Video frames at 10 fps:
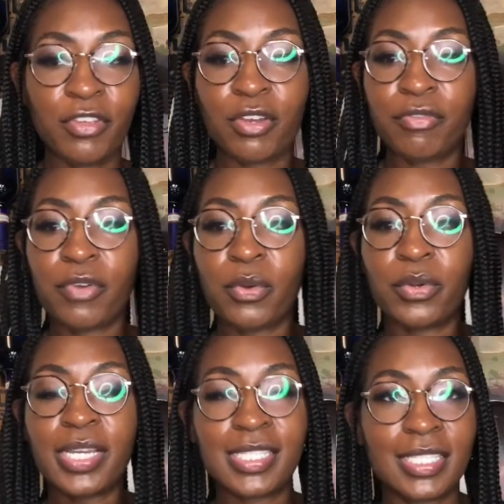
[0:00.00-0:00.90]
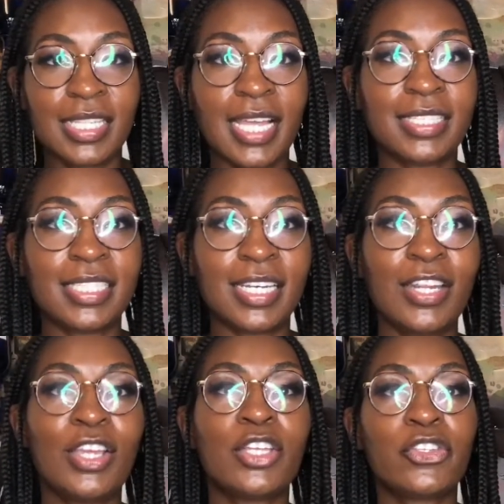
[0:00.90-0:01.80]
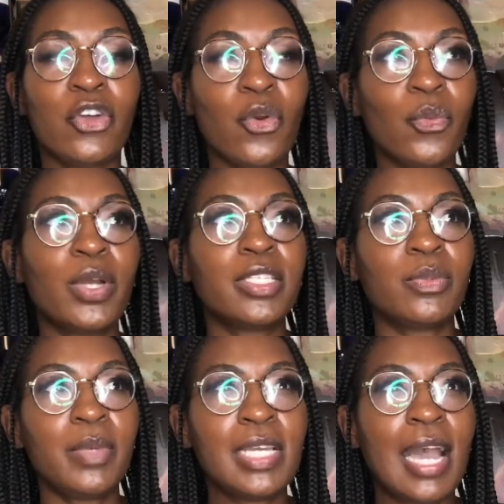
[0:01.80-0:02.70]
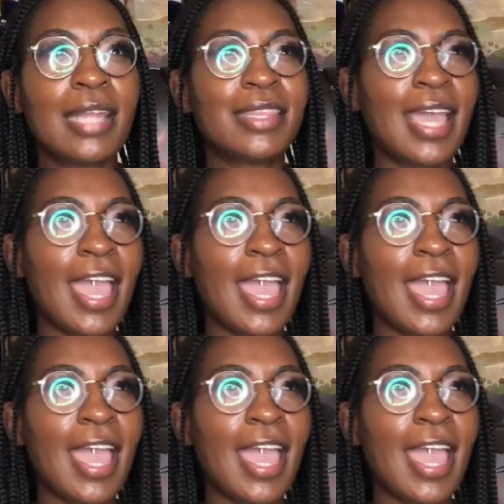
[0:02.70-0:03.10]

photo is selected. So once we got the